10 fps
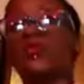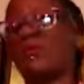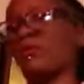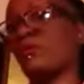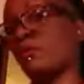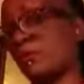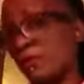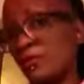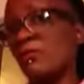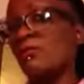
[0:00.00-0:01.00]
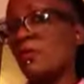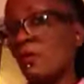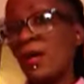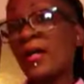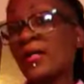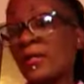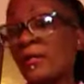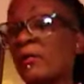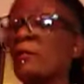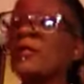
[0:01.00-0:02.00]
Girl, you know I
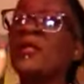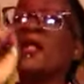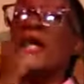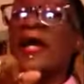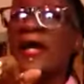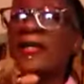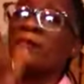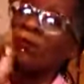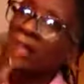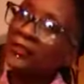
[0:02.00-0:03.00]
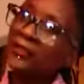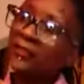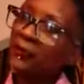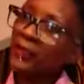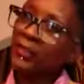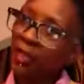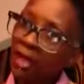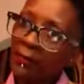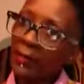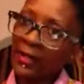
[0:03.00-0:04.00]
am. Hey, watch it so we can
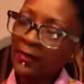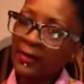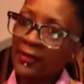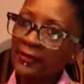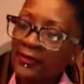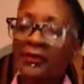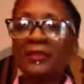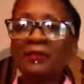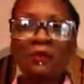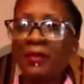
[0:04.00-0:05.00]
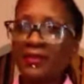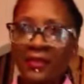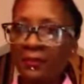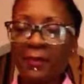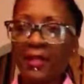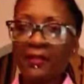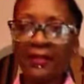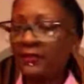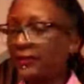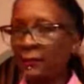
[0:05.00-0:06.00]
talk about it and see what we think about
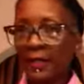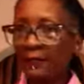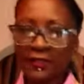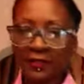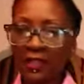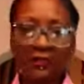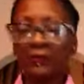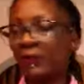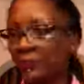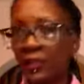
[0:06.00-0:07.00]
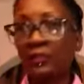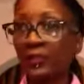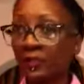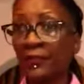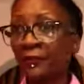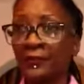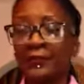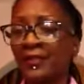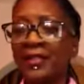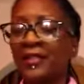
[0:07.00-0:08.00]
it. Somebody we can talk to. We can talk to each other. And,
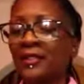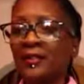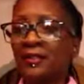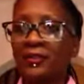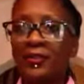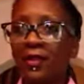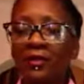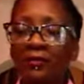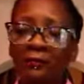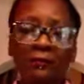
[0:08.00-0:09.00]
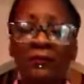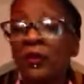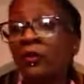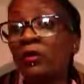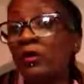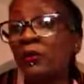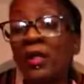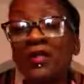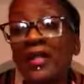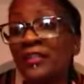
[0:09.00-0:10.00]
you know, the girl that
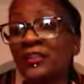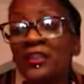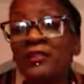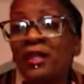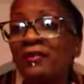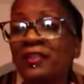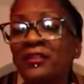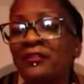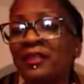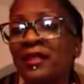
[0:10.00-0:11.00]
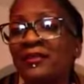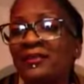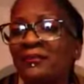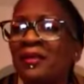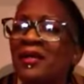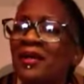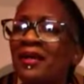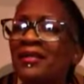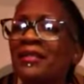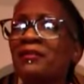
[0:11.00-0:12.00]
won last year, I think she was awesome.
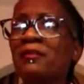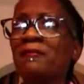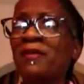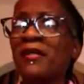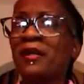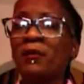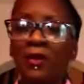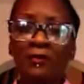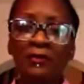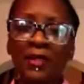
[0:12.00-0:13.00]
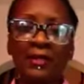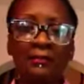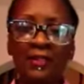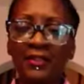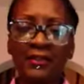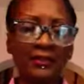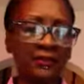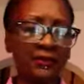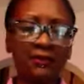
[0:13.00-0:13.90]
I need to go find out what her name is.